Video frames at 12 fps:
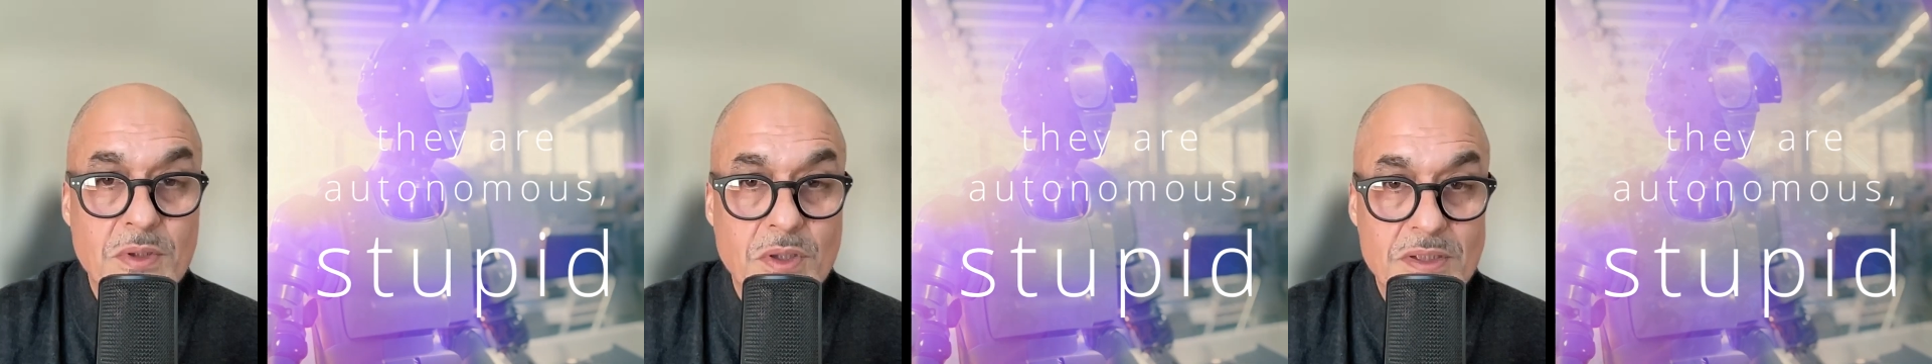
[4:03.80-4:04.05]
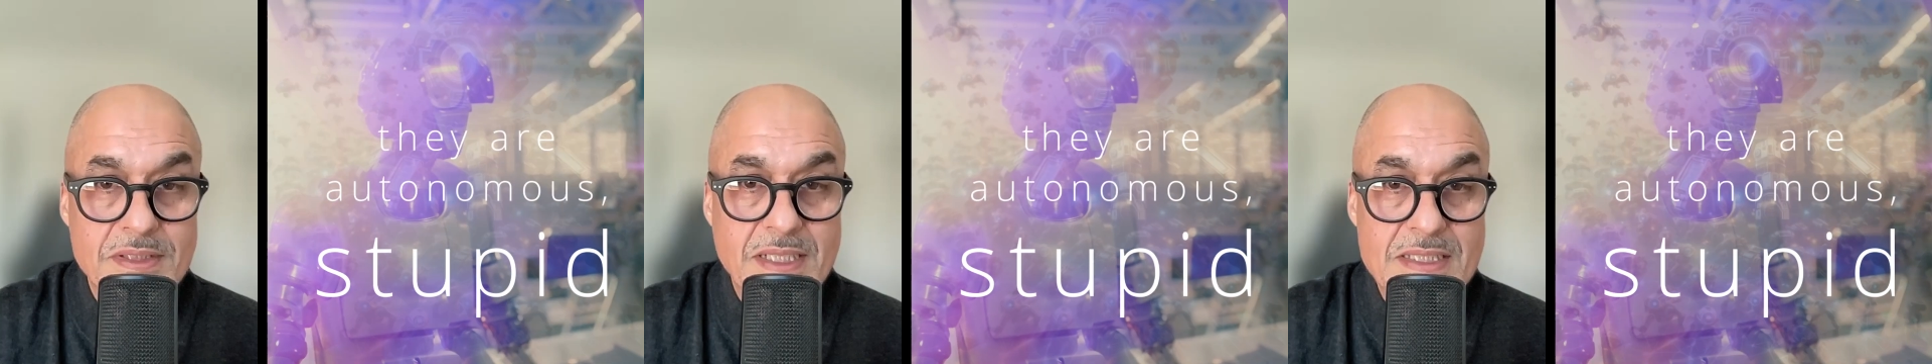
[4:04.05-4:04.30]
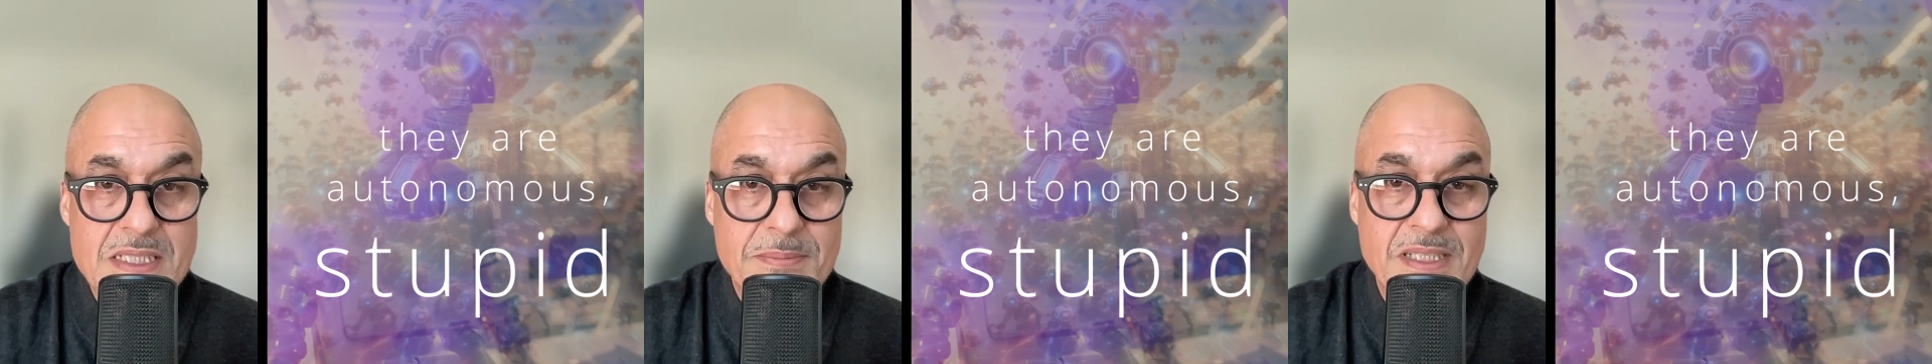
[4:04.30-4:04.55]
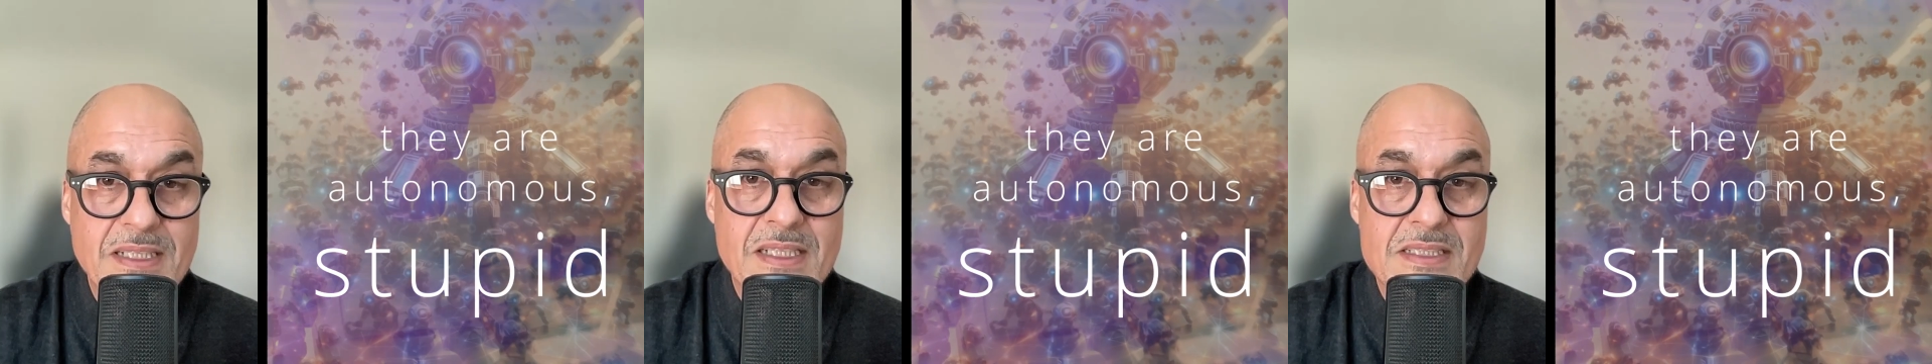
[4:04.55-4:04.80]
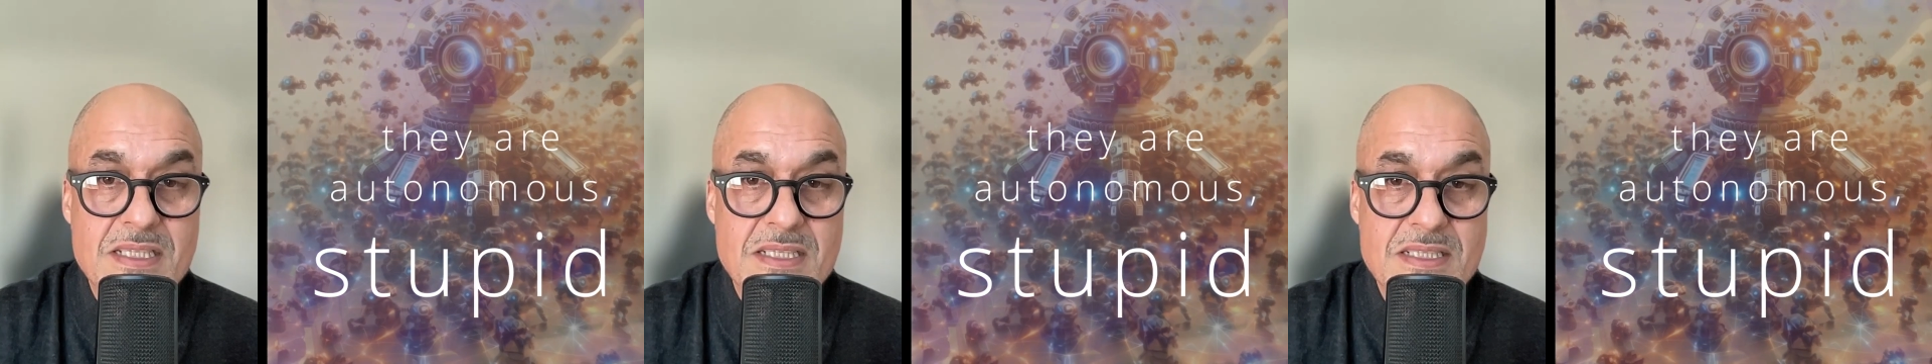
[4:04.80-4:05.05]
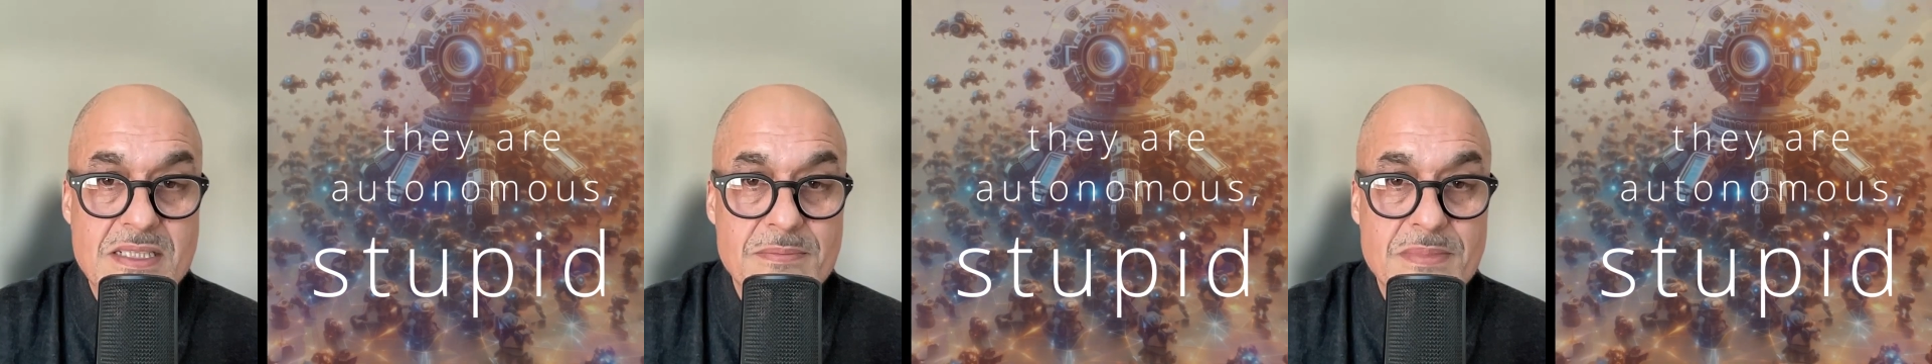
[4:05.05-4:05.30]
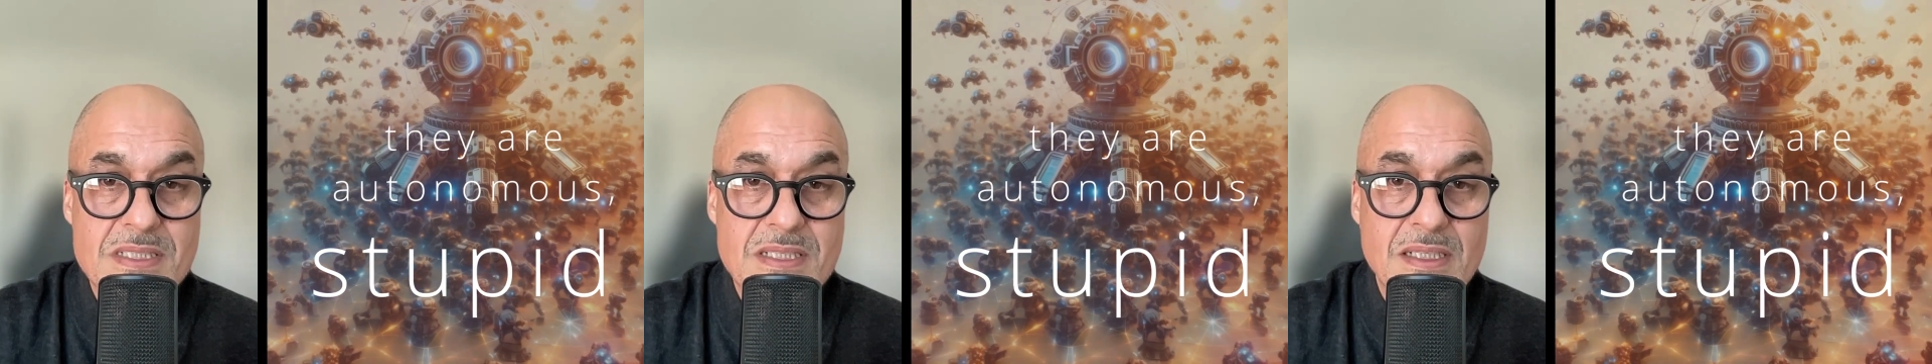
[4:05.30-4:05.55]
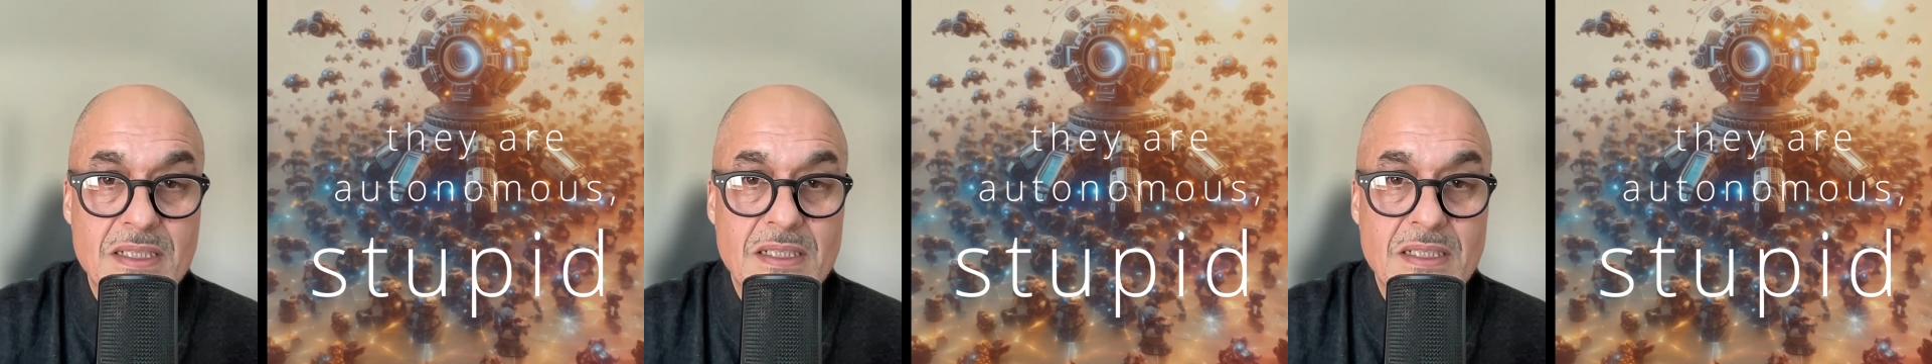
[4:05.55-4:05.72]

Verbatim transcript: And we got the answer that there are systems